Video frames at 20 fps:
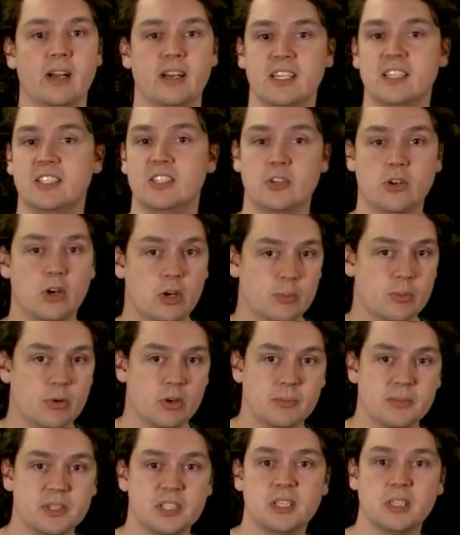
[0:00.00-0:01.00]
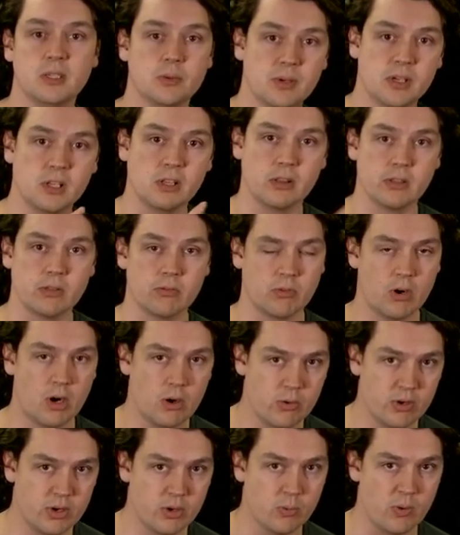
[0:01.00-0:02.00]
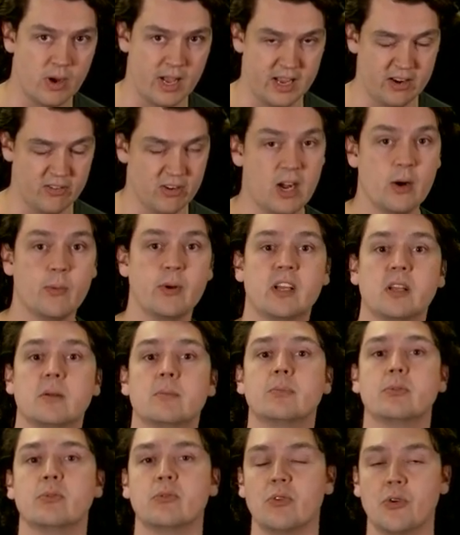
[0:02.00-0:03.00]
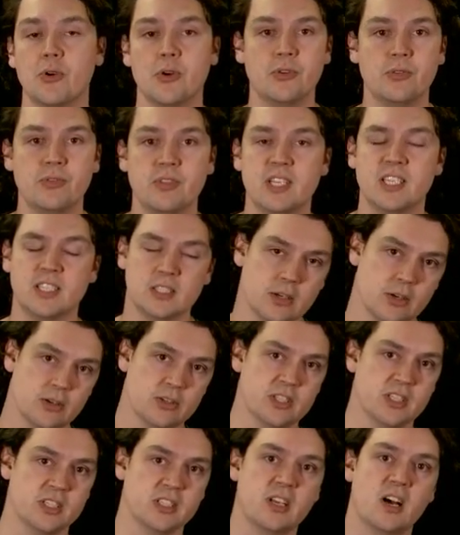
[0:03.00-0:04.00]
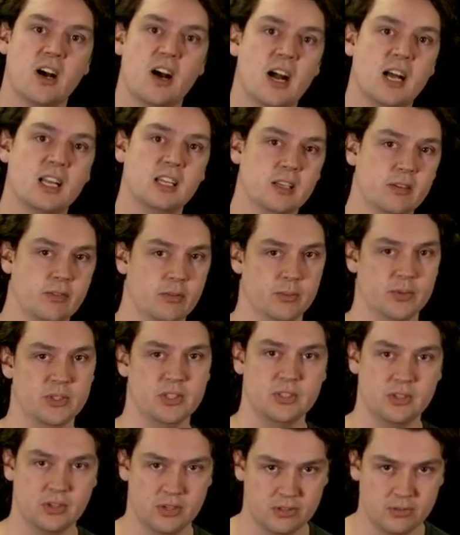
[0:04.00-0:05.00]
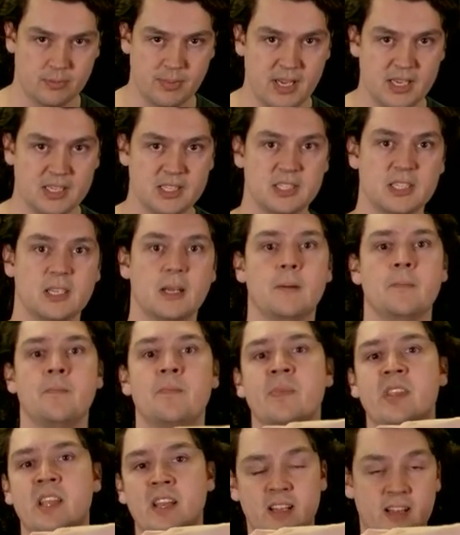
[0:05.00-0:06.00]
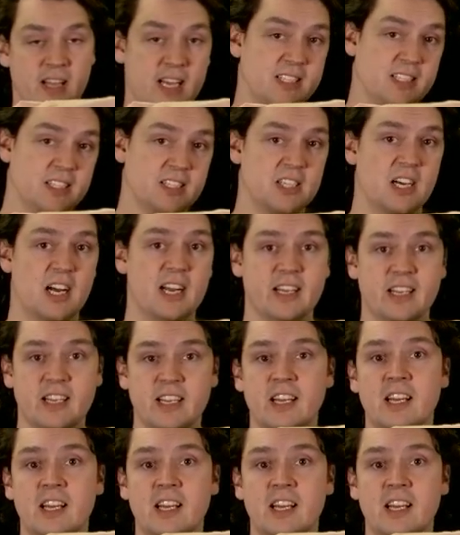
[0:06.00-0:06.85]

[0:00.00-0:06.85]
It's not promising, we can throw it away, right? We can prune these nodes entirely from the search space. That's exciting.